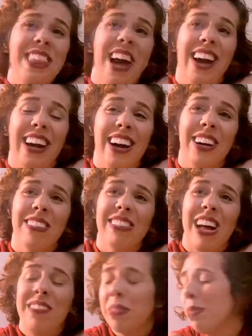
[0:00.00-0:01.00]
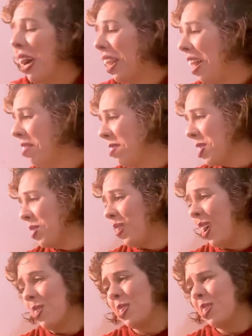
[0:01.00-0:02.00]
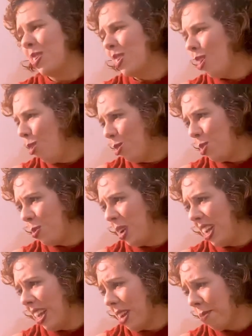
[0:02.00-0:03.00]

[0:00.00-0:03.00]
that kind of love in my life as well. So sweet.